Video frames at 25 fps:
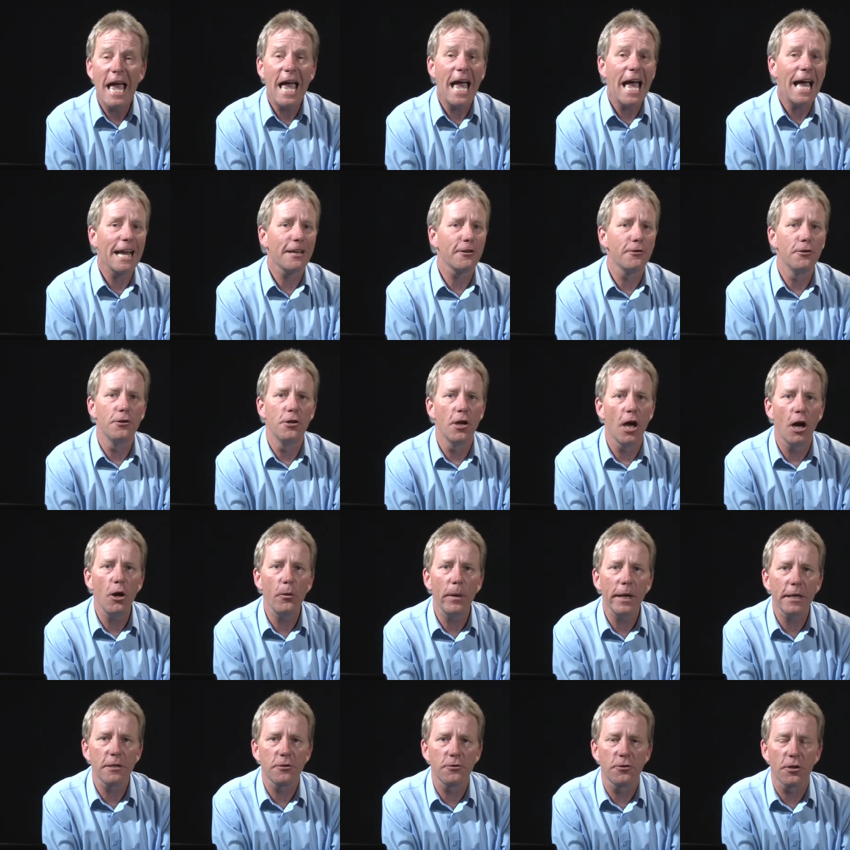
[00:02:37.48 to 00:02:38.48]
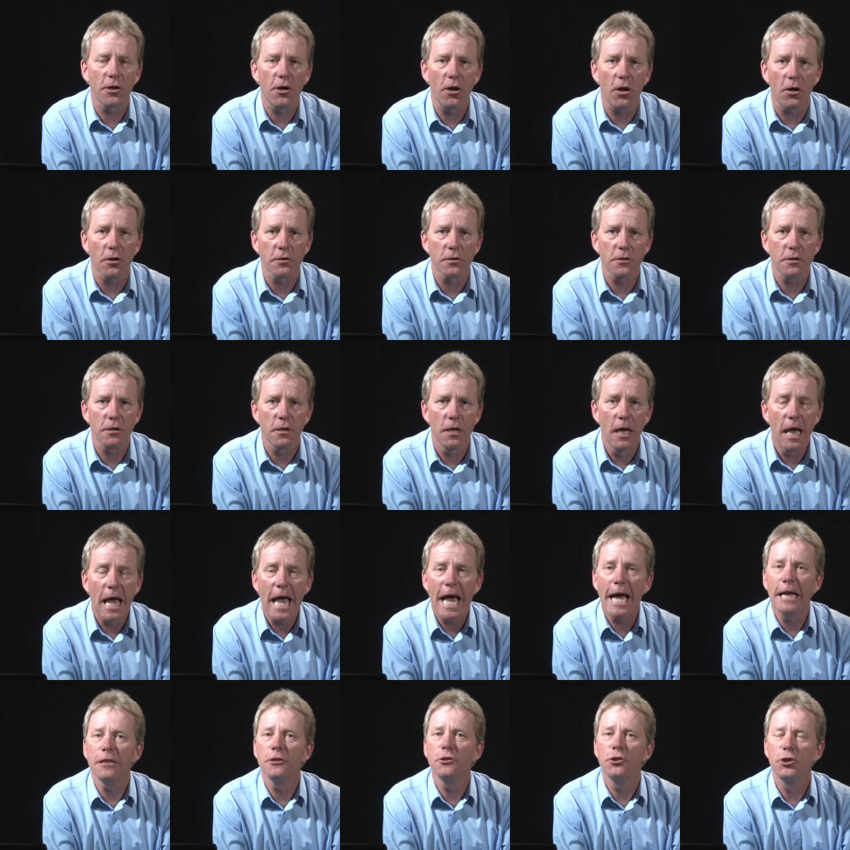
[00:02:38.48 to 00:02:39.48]
at no extra cost
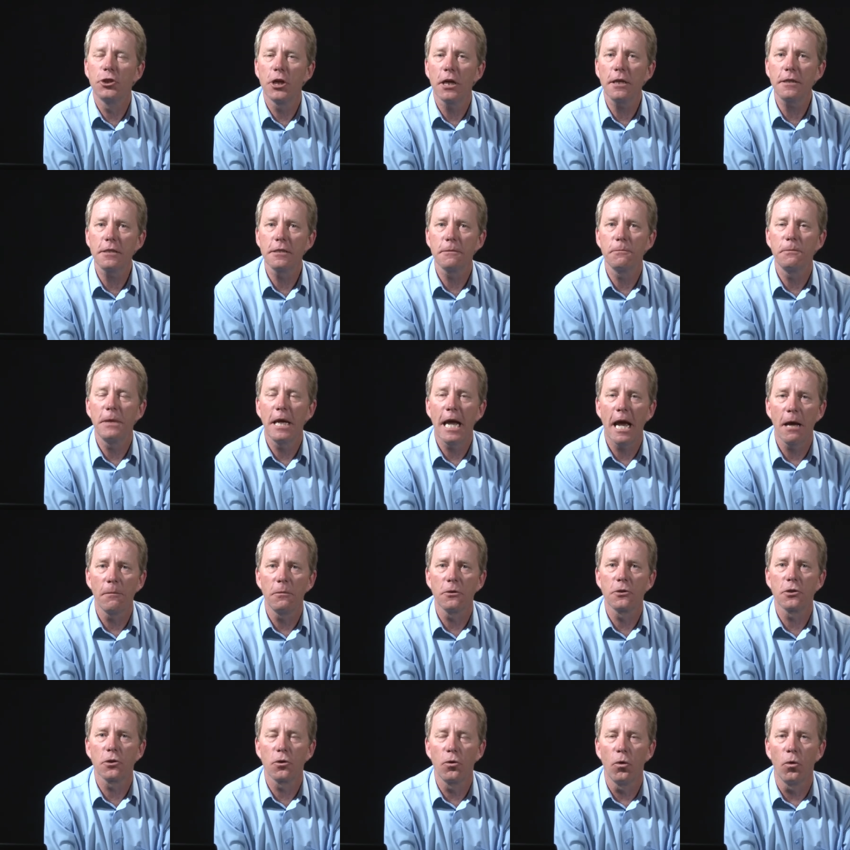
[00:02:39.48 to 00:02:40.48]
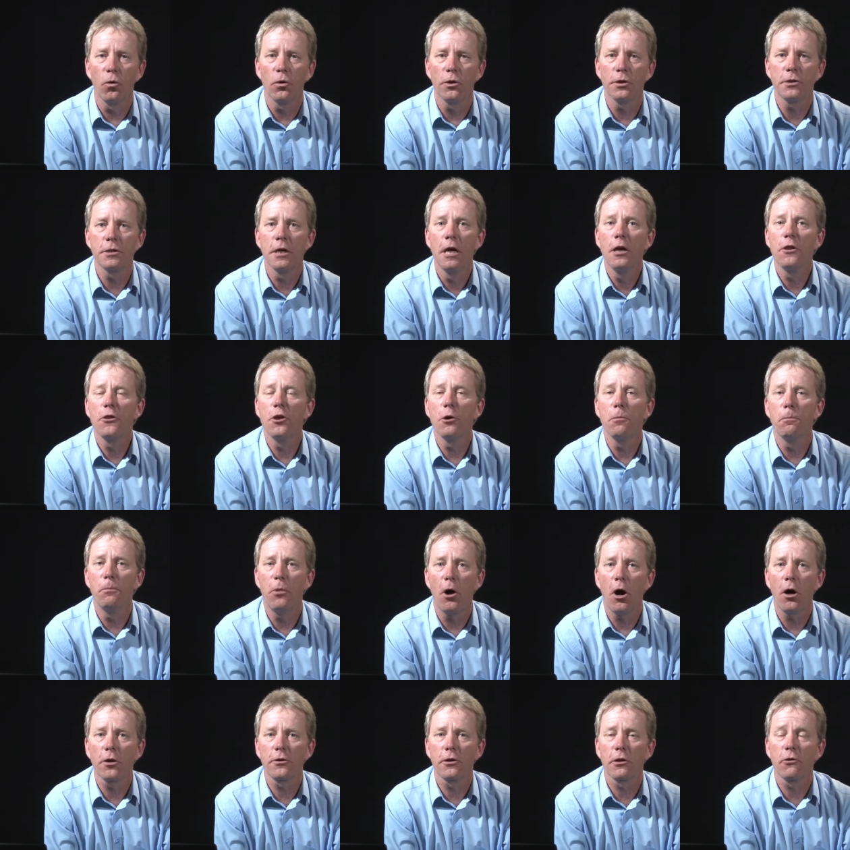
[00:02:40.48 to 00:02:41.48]
and just be able to call it the
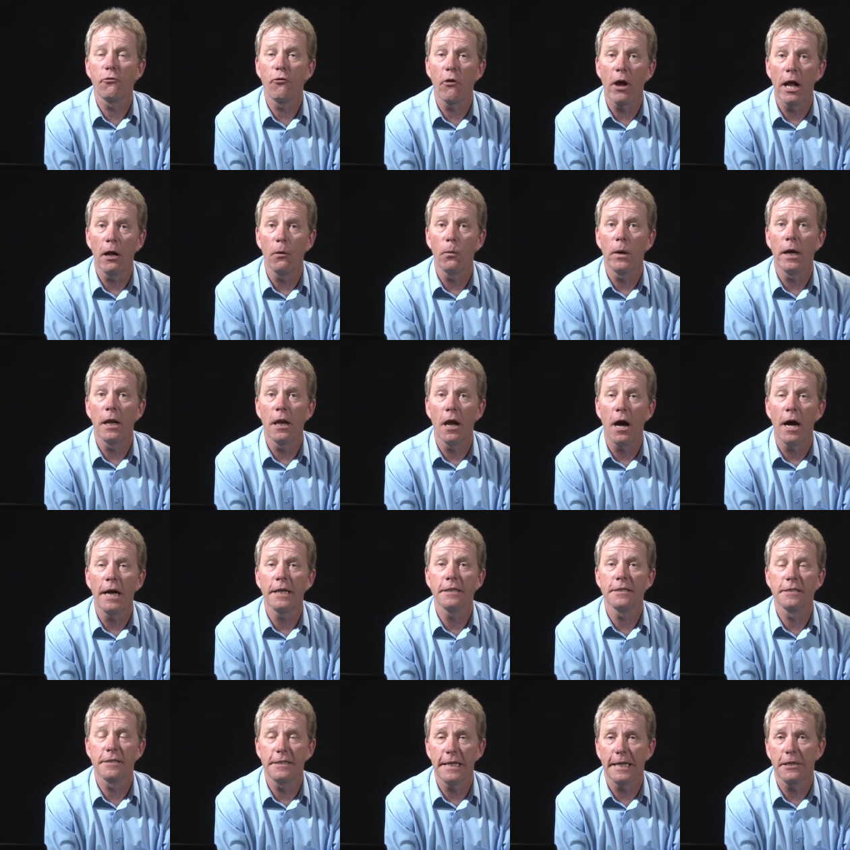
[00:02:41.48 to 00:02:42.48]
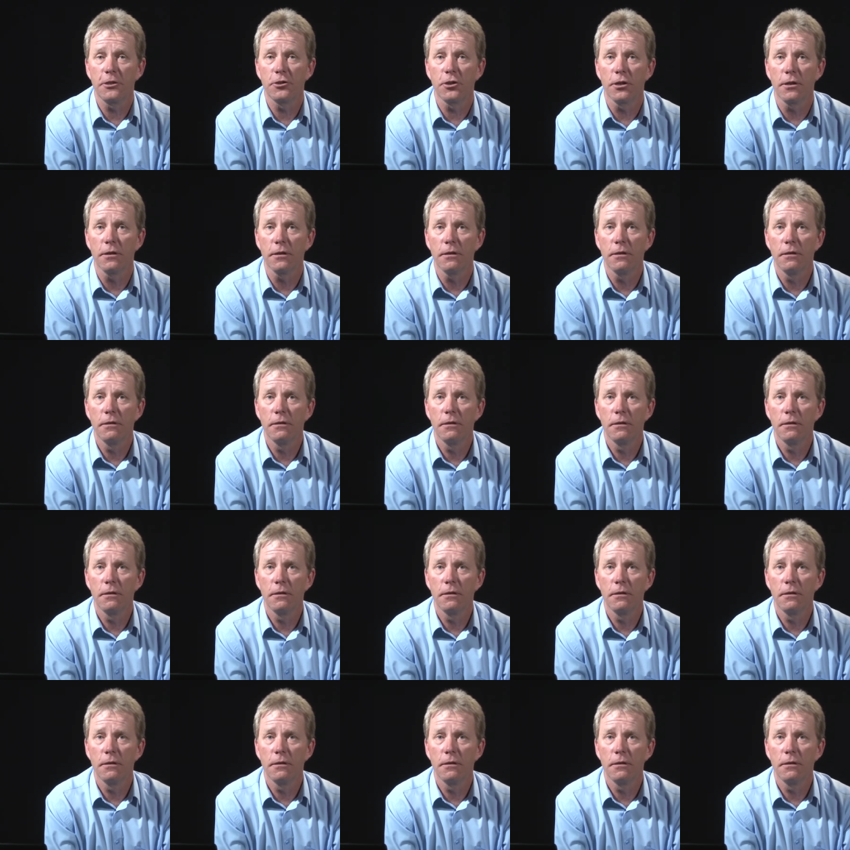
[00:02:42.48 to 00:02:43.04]
Bartlett Railway Line section.